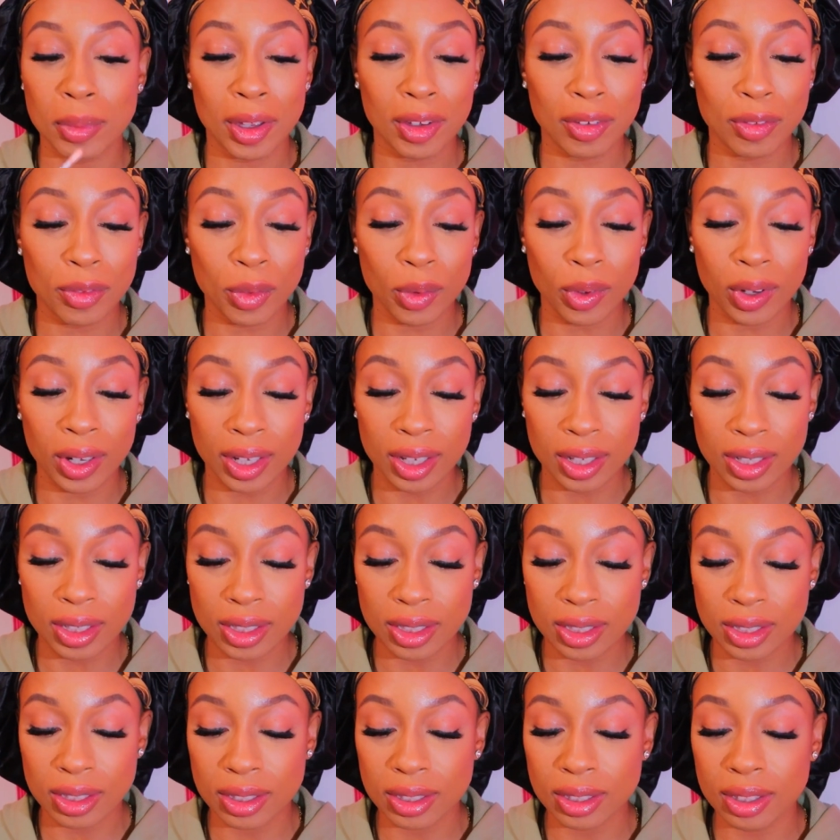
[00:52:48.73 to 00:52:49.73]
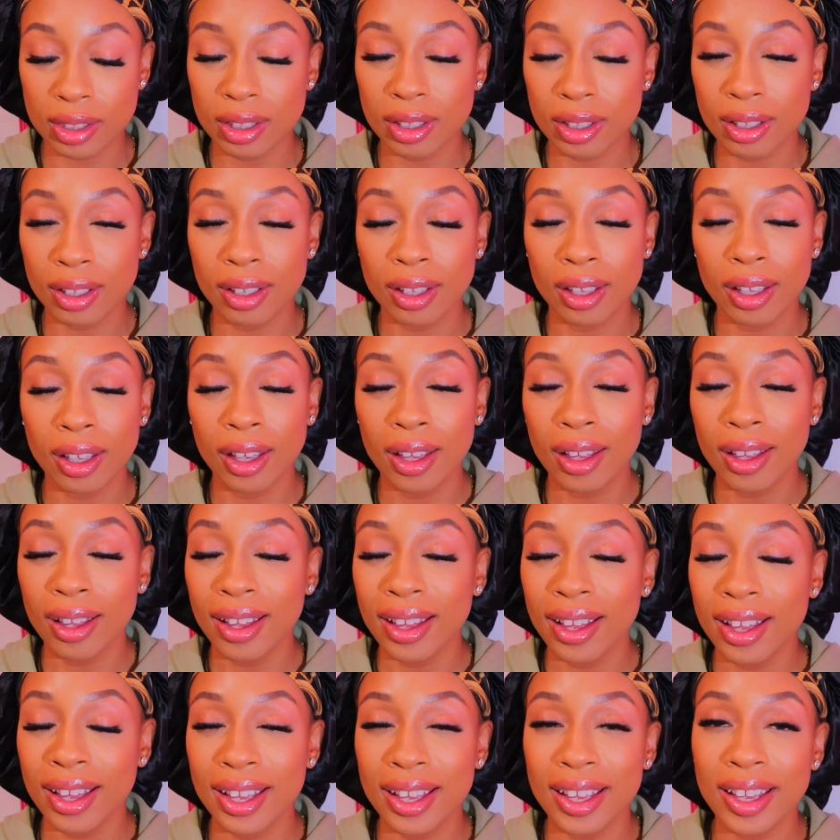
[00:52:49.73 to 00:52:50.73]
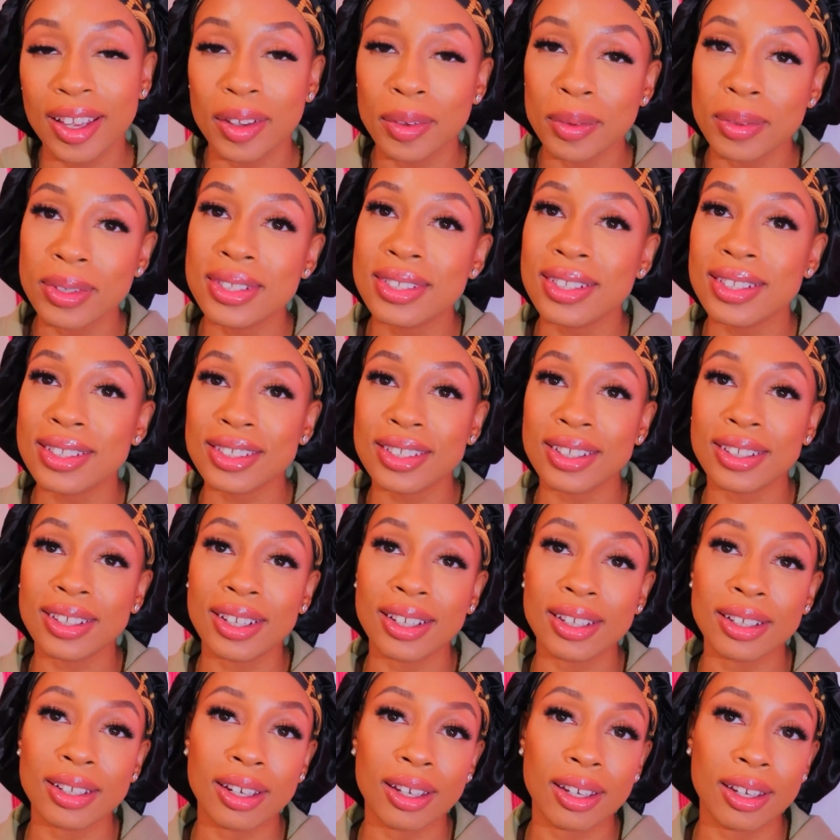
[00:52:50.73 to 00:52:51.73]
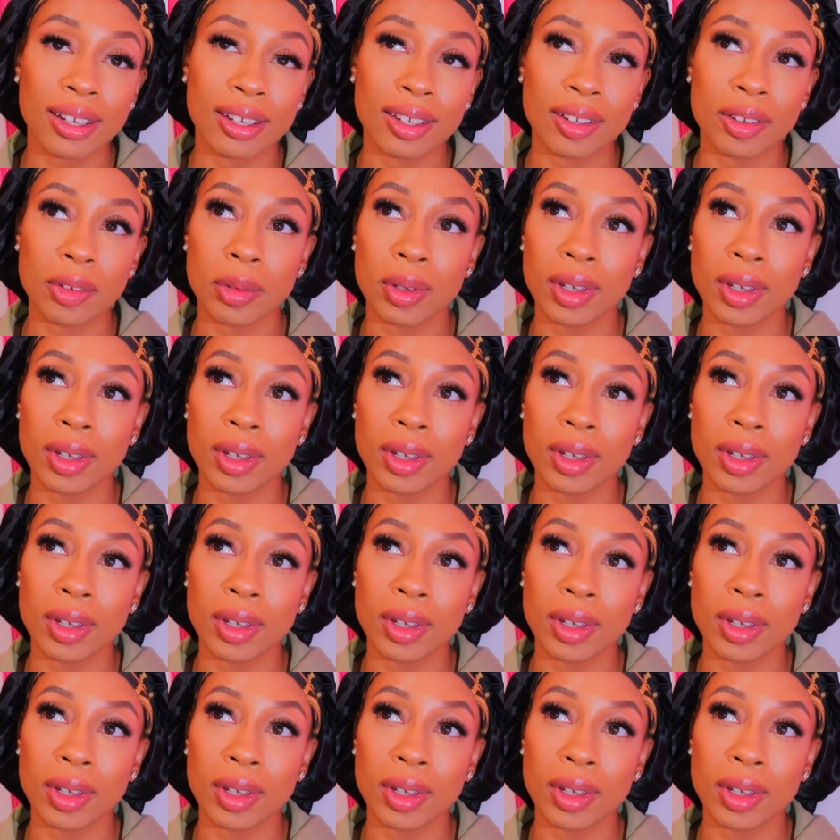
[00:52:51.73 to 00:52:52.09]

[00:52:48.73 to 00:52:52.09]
My voice. It was such a good night.